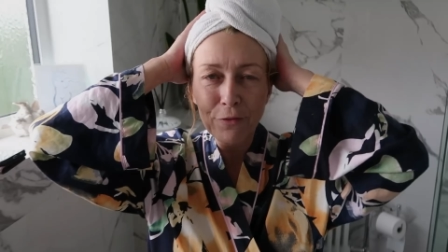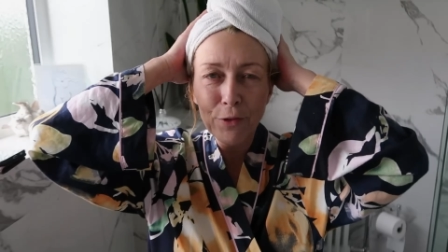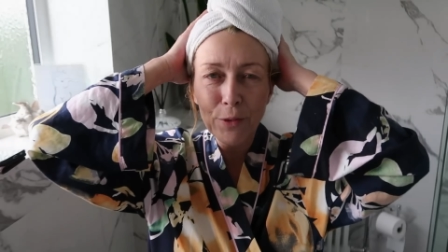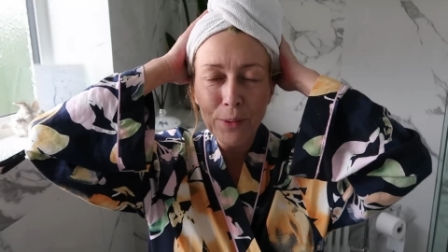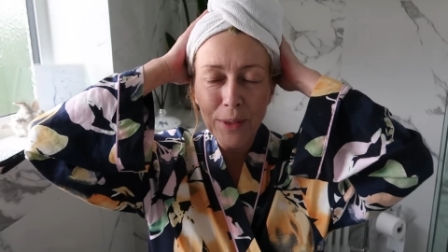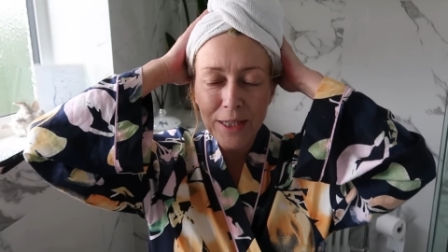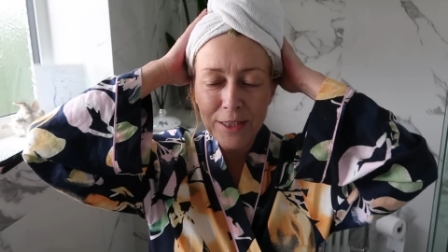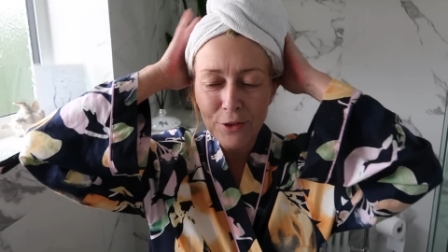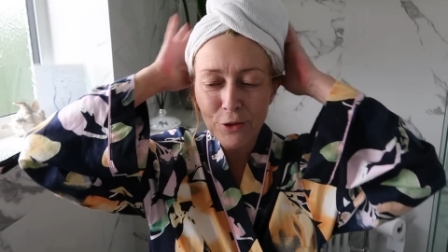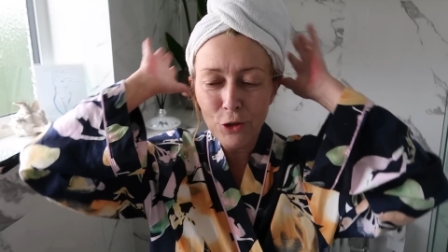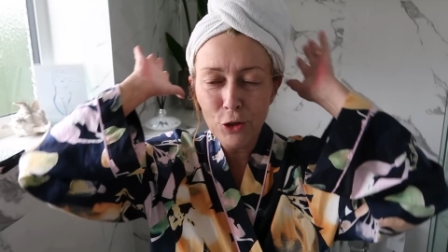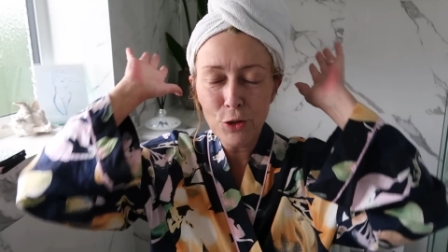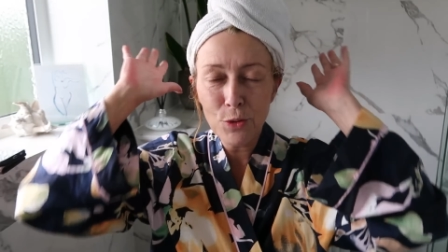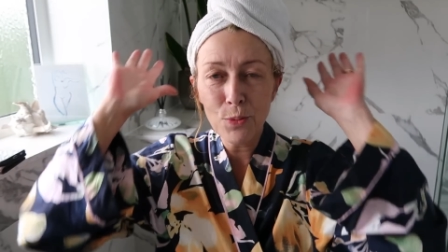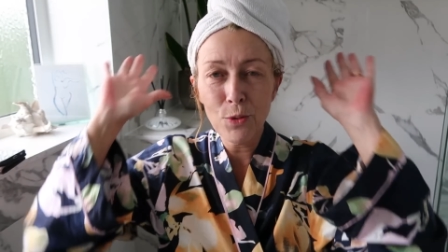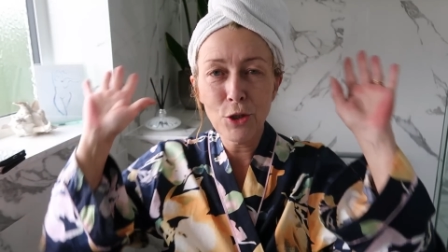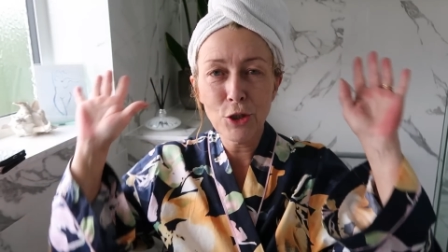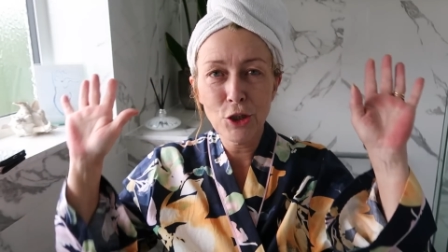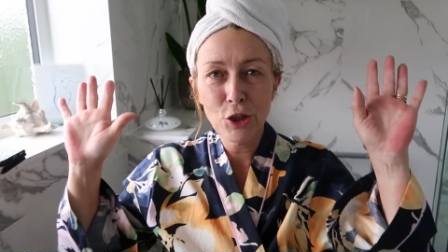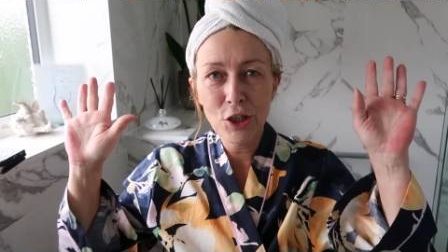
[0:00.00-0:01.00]
everyone,
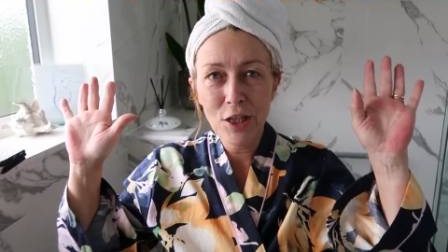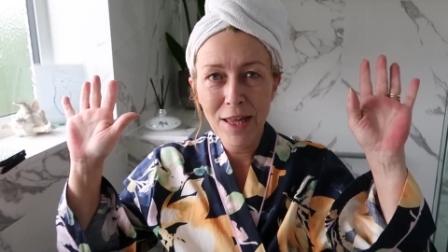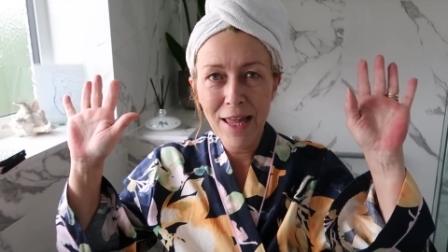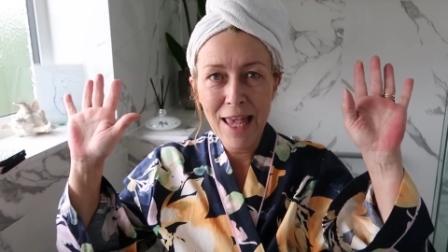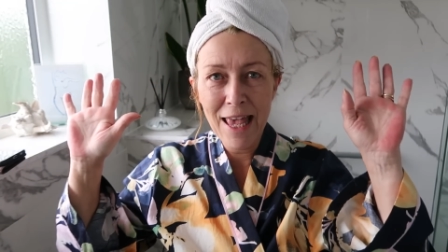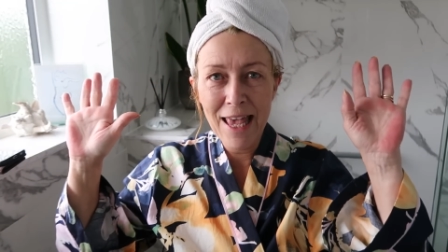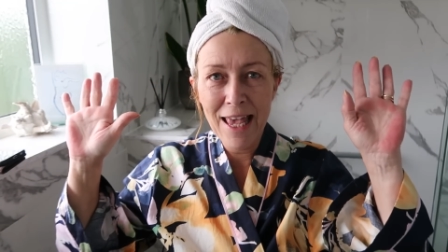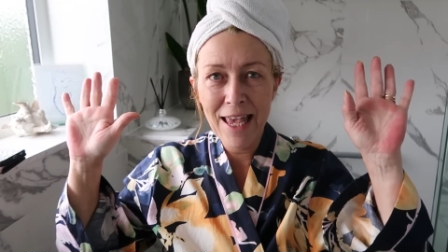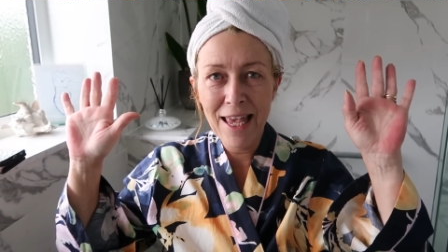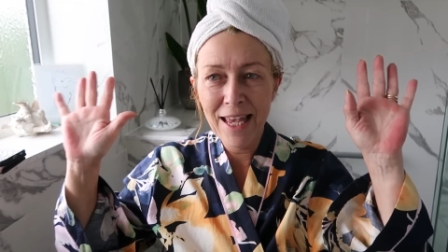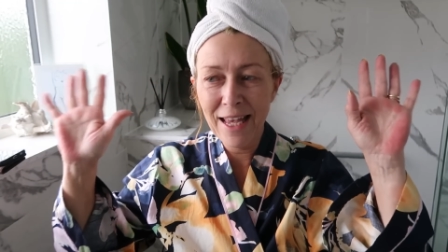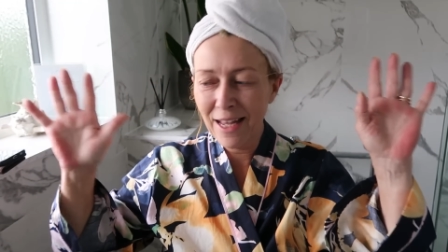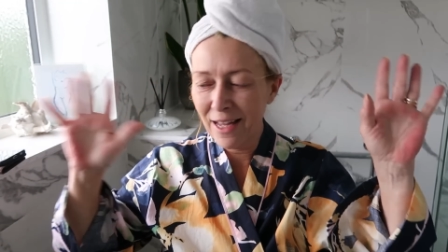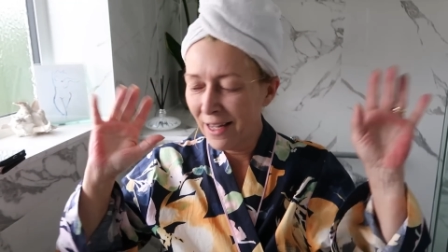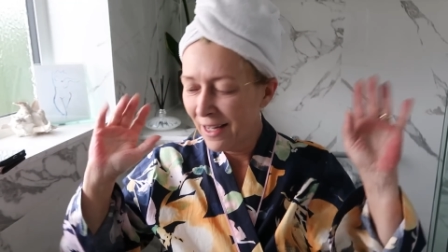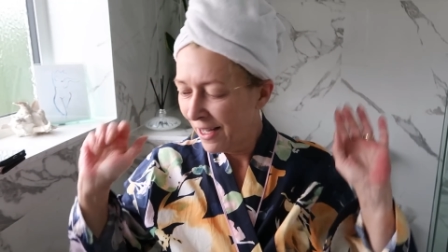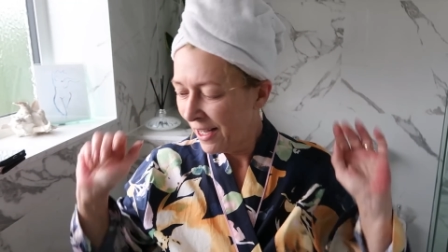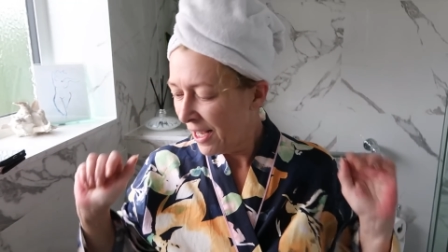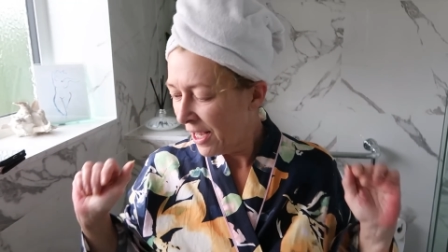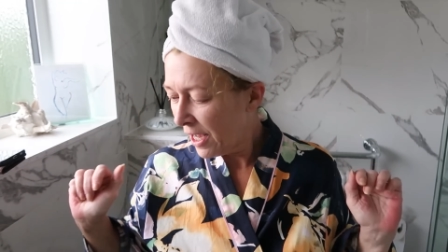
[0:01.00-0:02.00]
just washed the
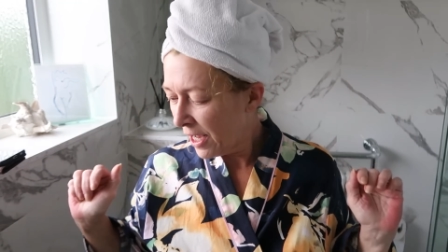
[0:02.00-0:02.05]
hair.